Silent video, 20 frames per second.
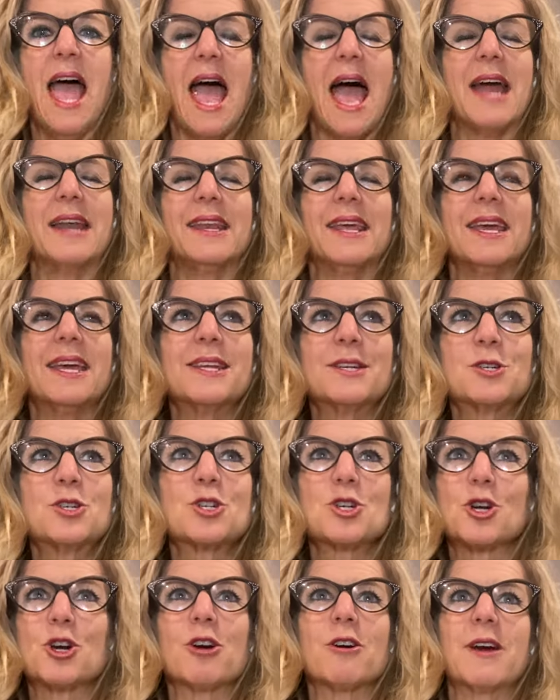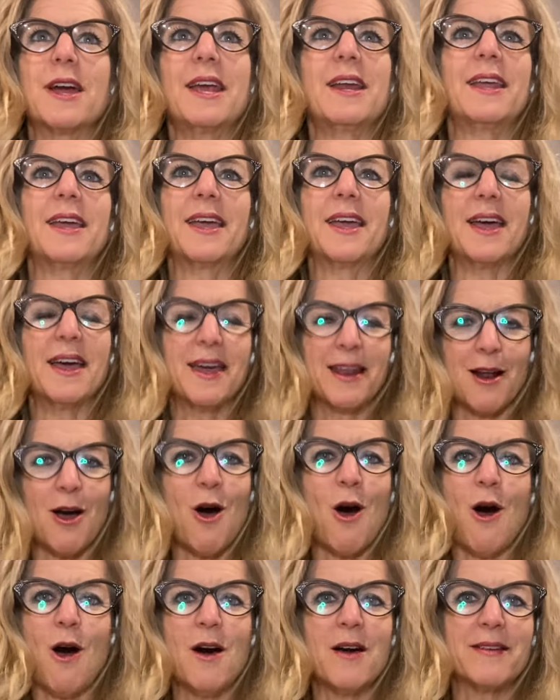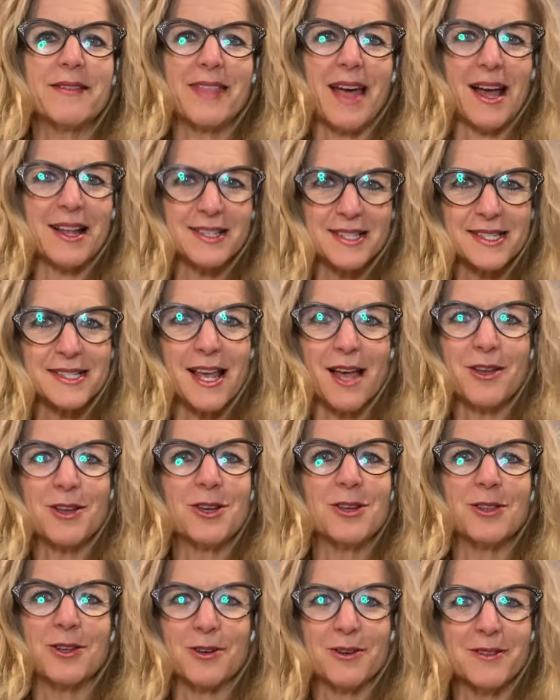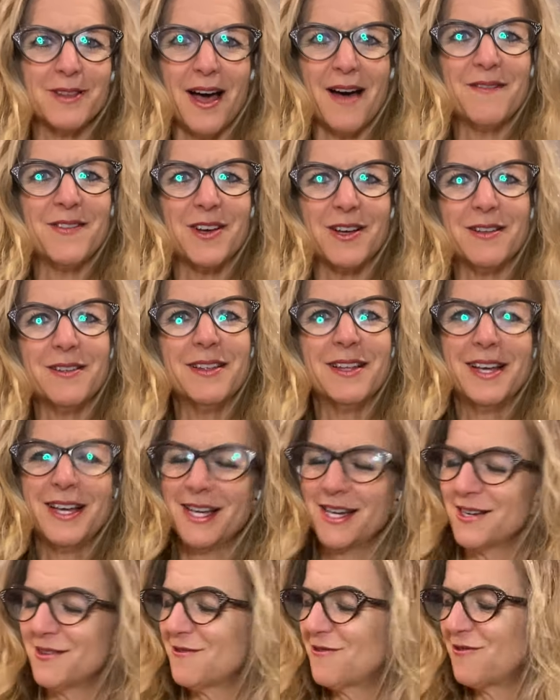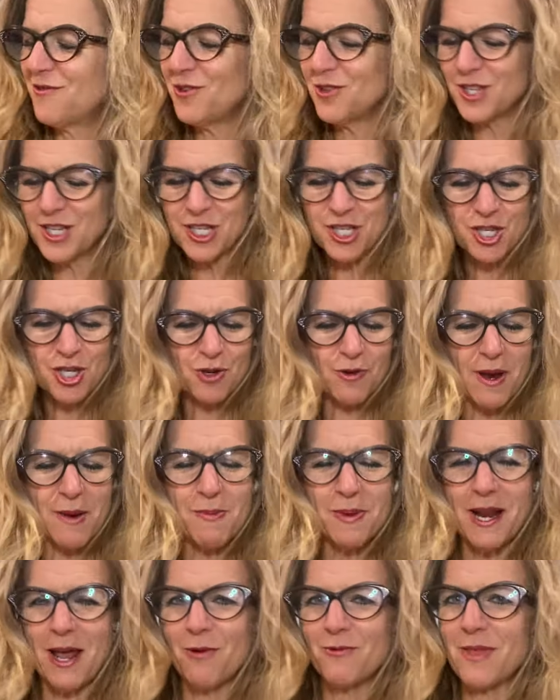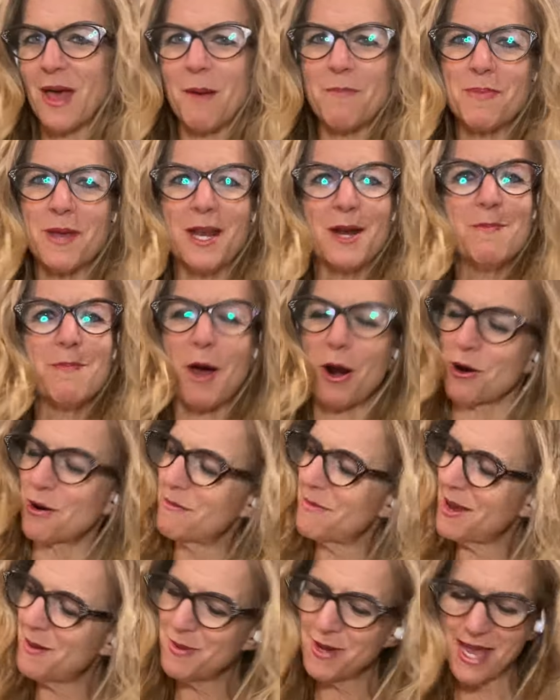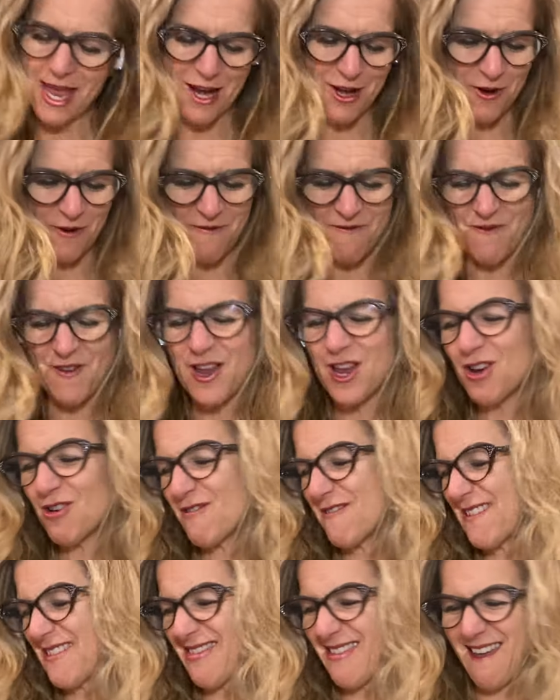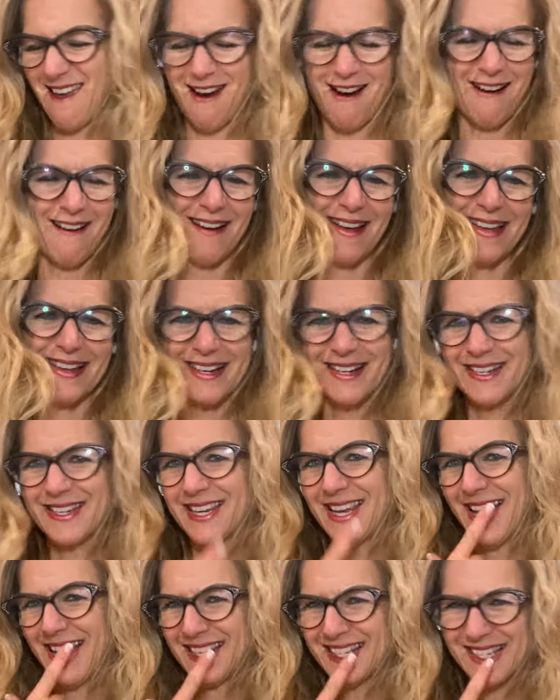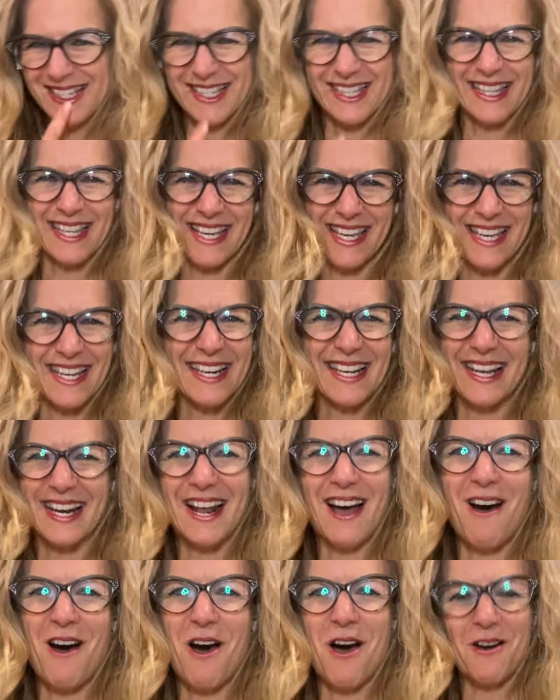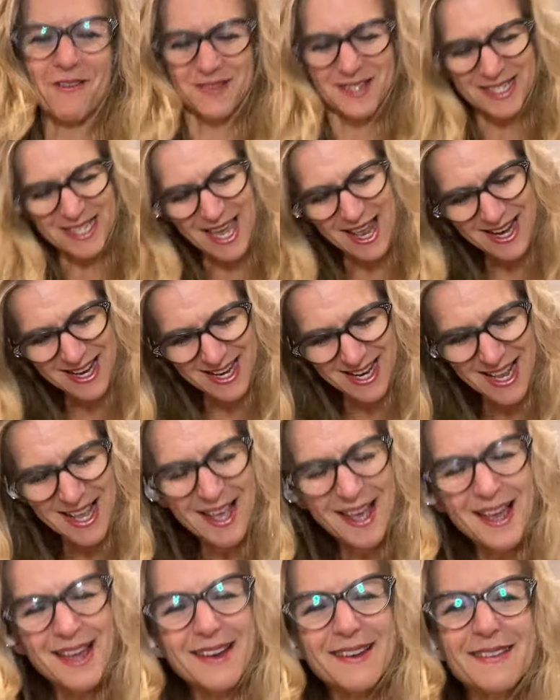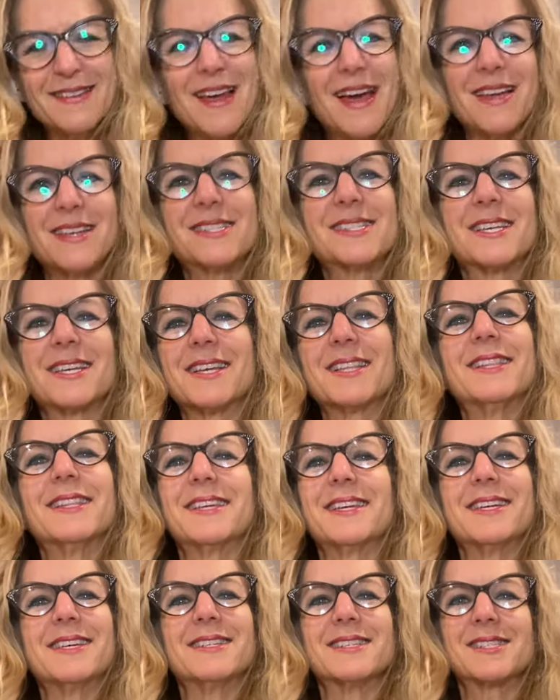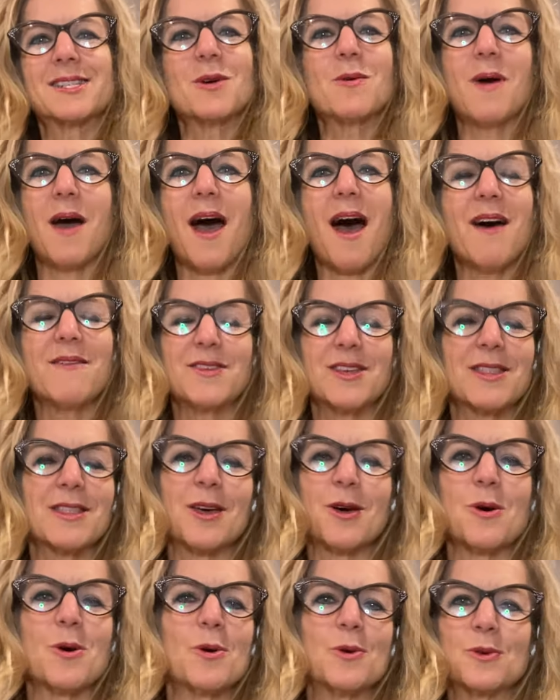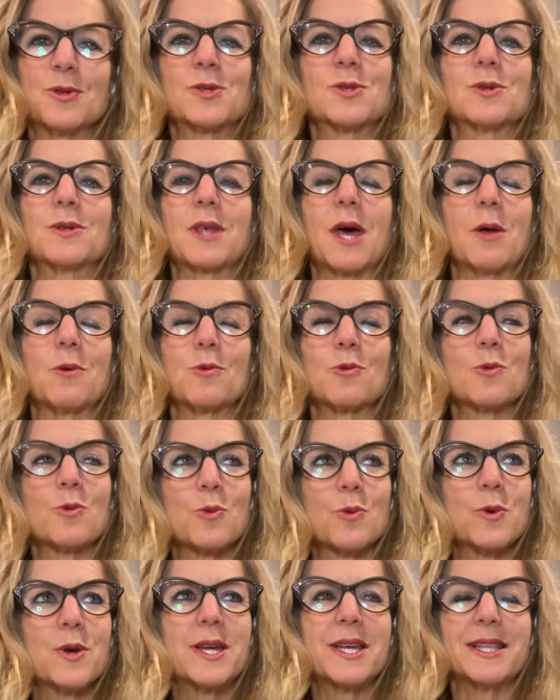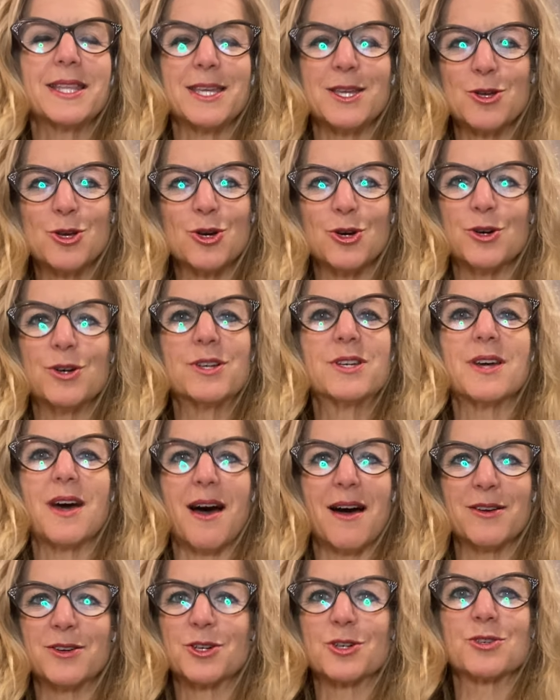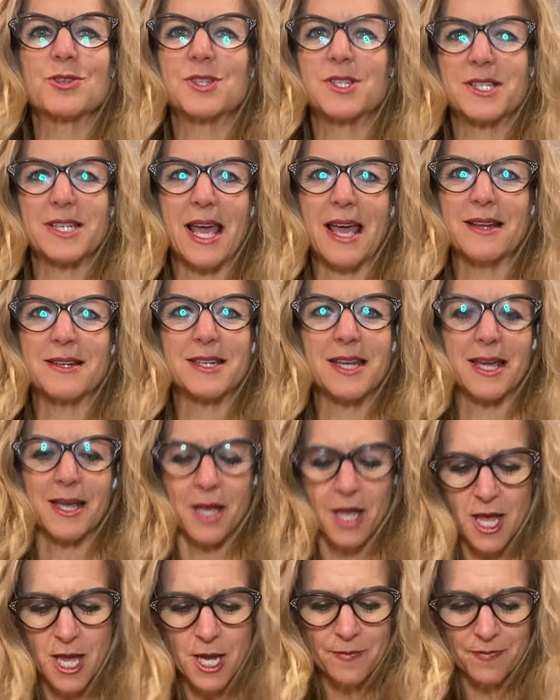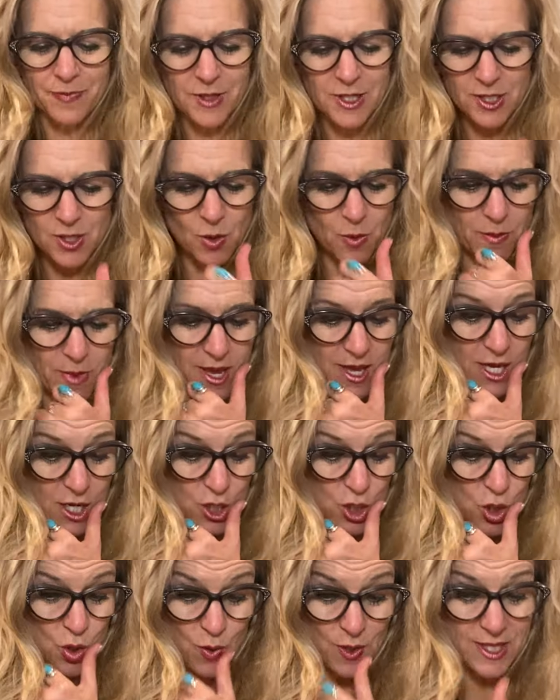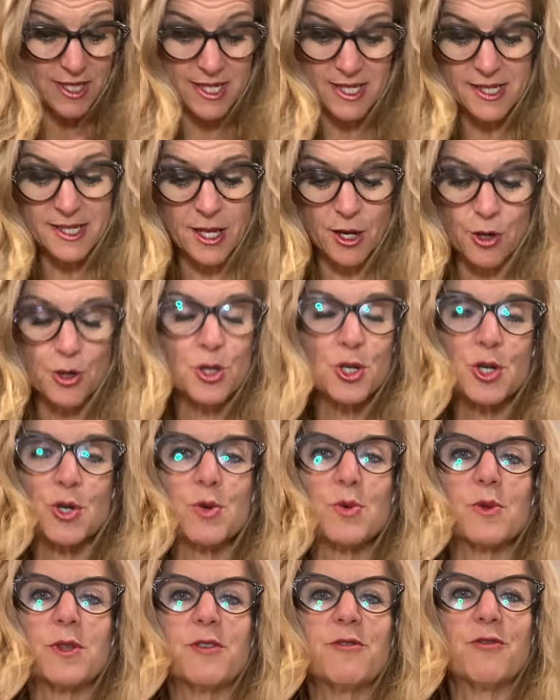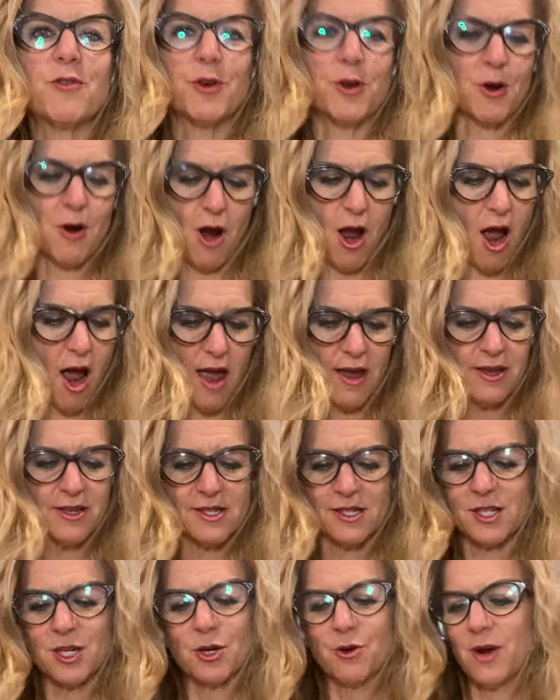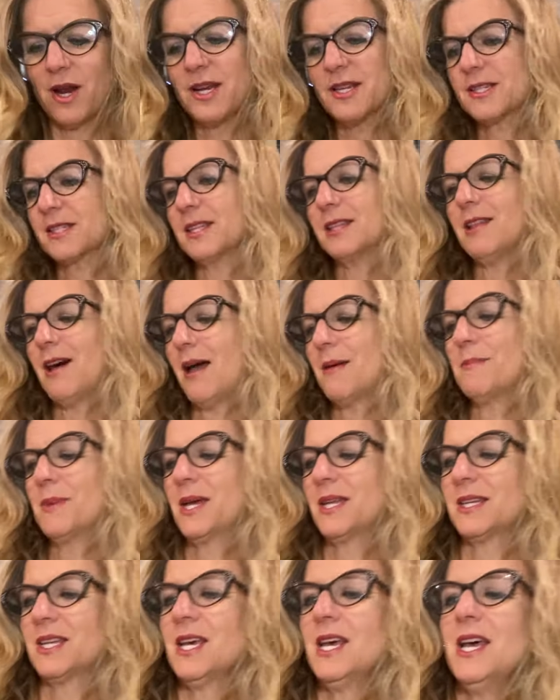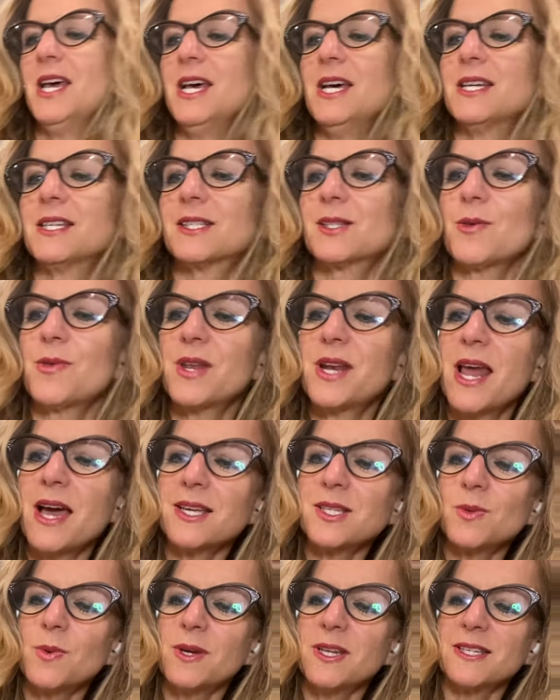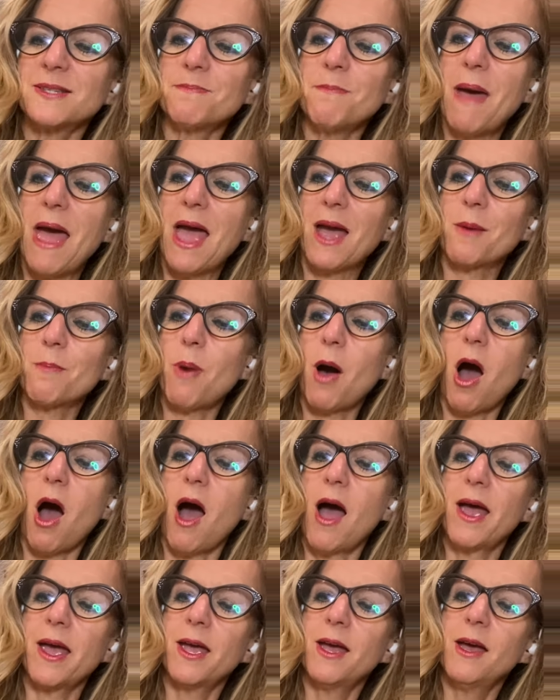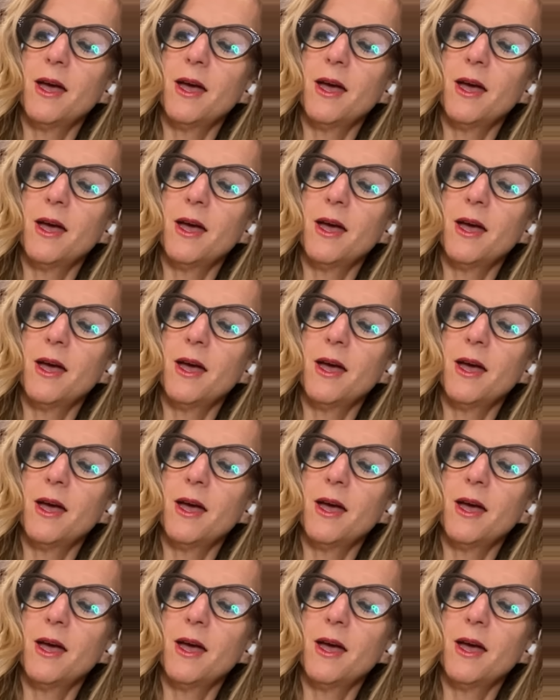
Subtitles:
and integrating it on that cellular level, fully scraping out that peanut butter, maybe getting your finger in there and just licking it off to get it nice and clean. So having those, that really good understanding. So making choices that are truly for your highest and greatest alignment. So the next one is magpie,